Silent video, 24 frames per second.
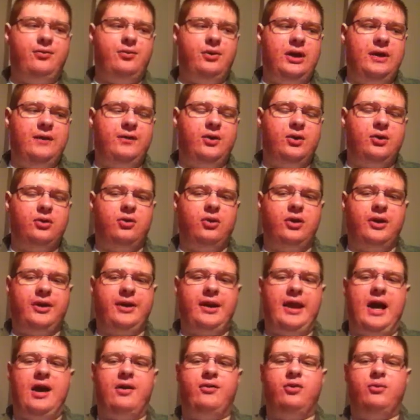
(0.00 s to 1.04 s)
you're learning
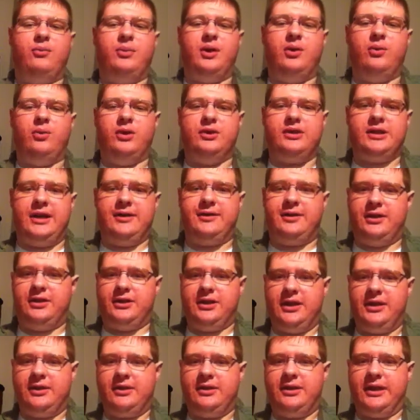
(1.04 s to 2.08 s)
the alphabet, which I
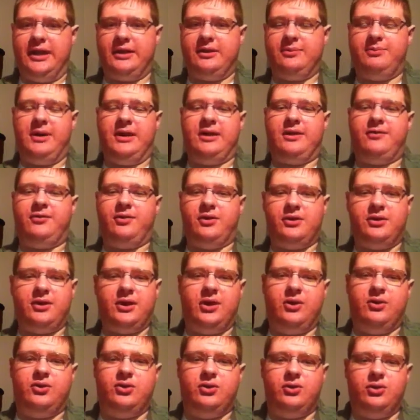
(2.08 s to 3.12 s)
suggest that's about the first thing
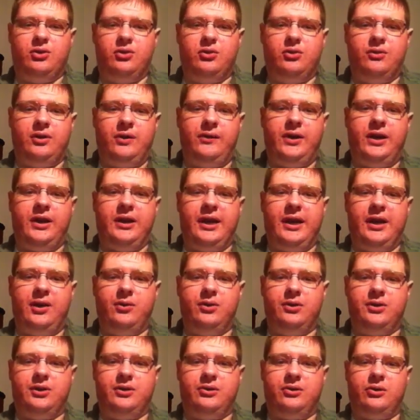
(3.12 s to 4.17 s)
you should do with any
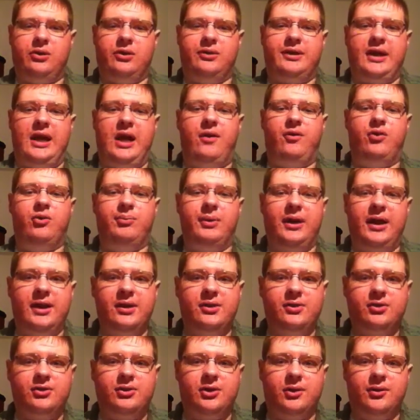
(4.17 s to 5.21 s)
language is learn its alphabet,
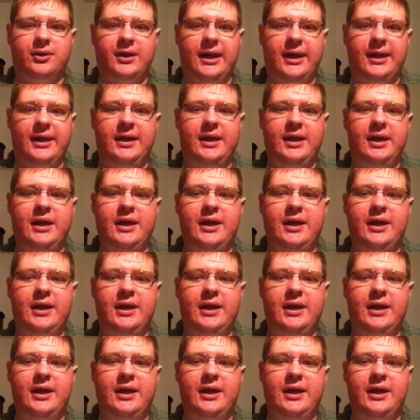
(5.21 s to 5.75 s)
so that